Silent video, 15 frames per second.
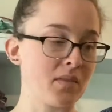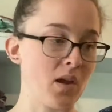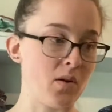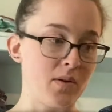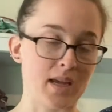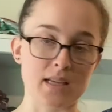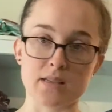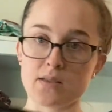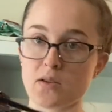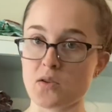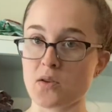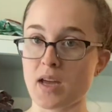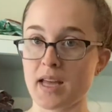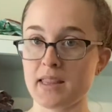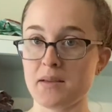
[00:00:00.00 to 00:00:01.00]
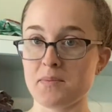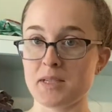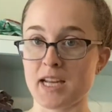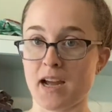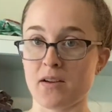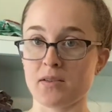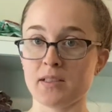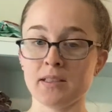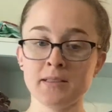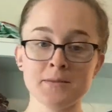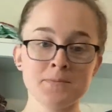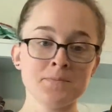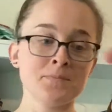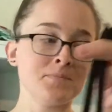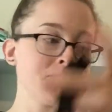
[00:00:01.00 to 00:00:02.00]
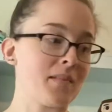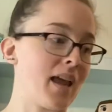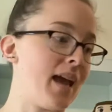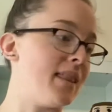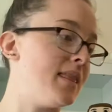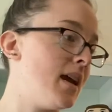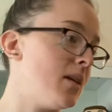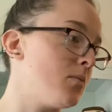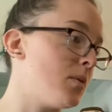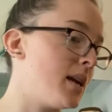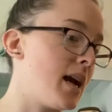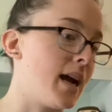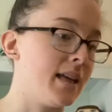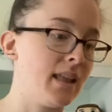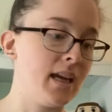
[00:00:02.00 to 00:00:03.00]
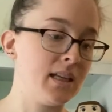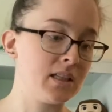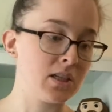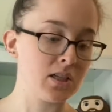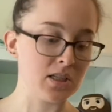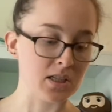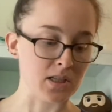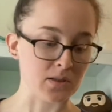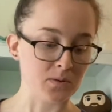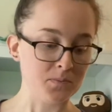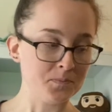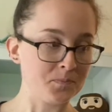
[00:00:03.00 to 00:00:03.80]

Okay, so you cut them down, and then what I like to do